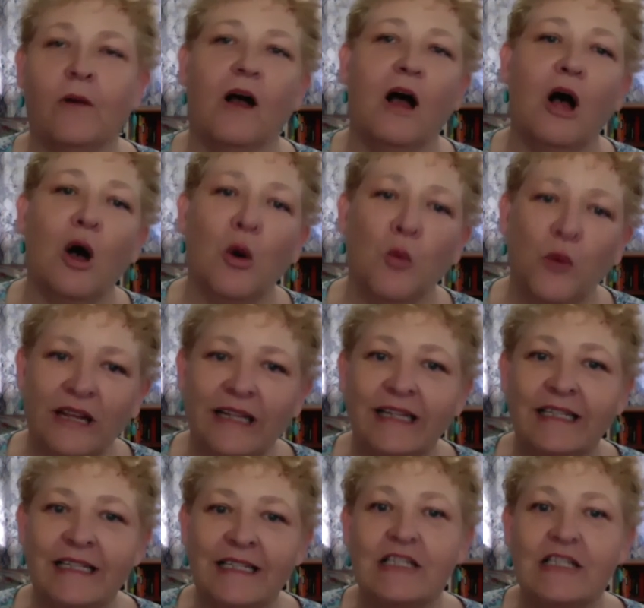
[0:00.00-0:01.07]
A
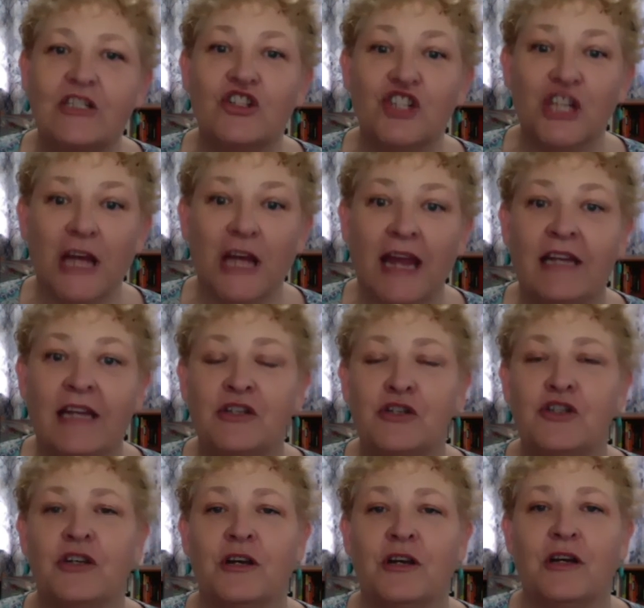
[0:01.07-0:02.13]
willingness to
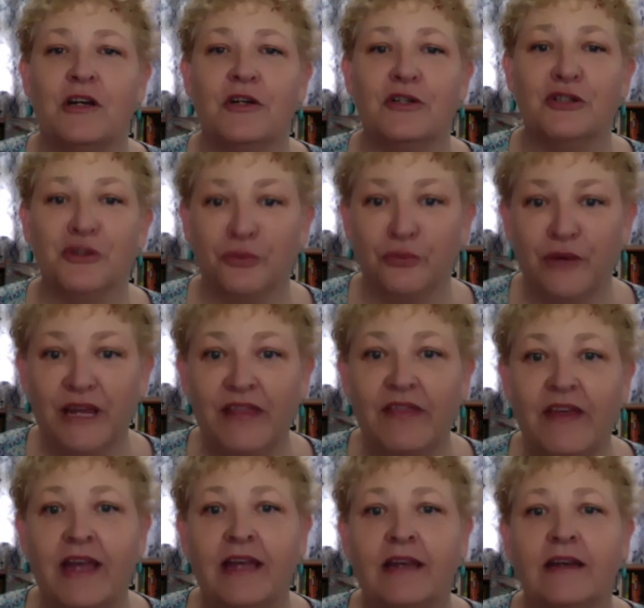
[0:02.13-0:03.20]
change, to
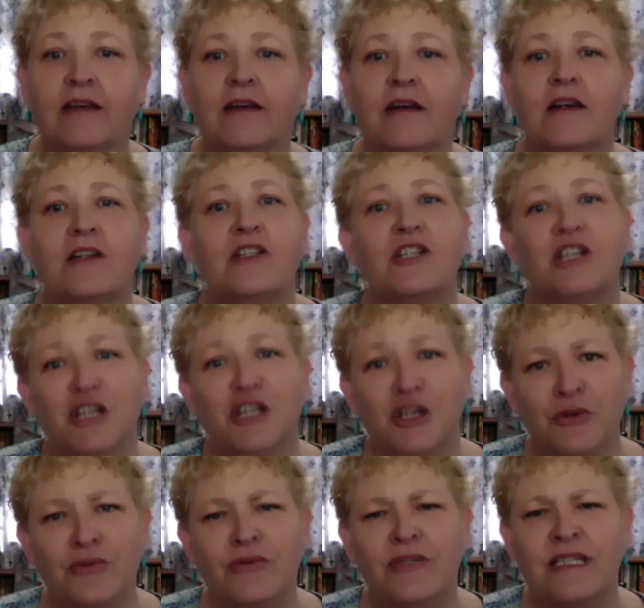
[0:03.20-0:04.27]
rethink, to
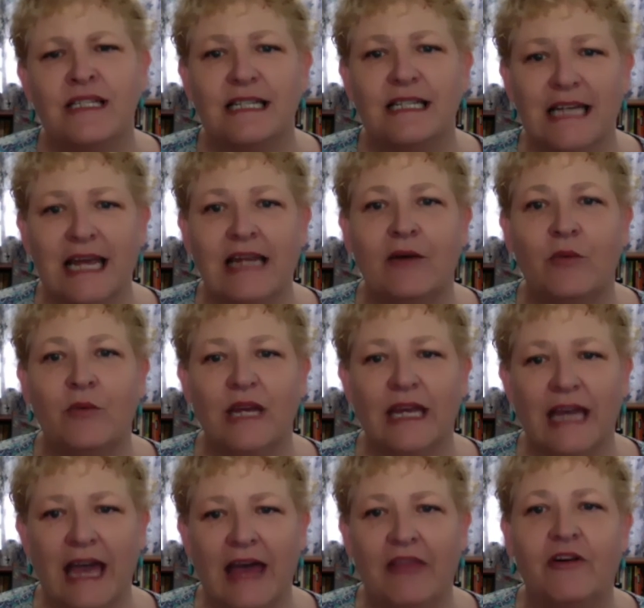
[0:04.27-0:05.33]
use the data we
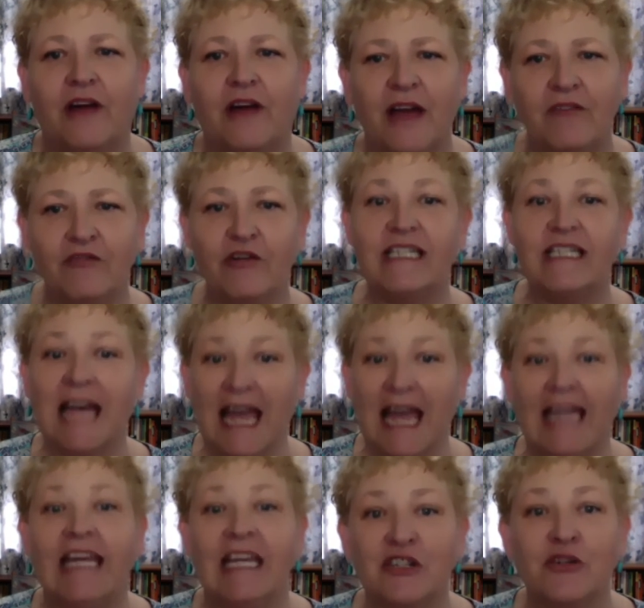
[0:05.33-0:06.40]
gather every
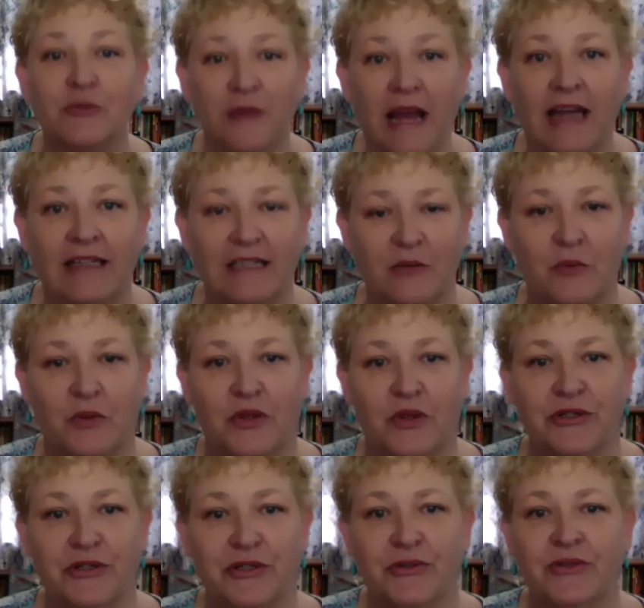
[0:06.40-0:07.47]
day interacting with our
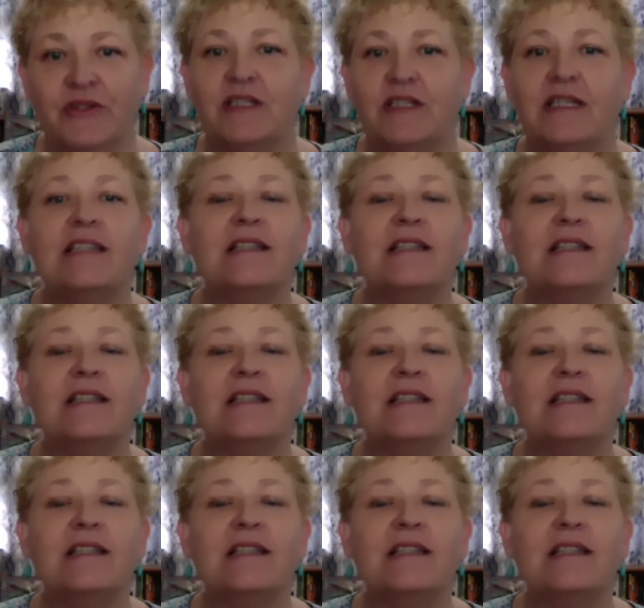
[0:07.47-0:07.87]
students is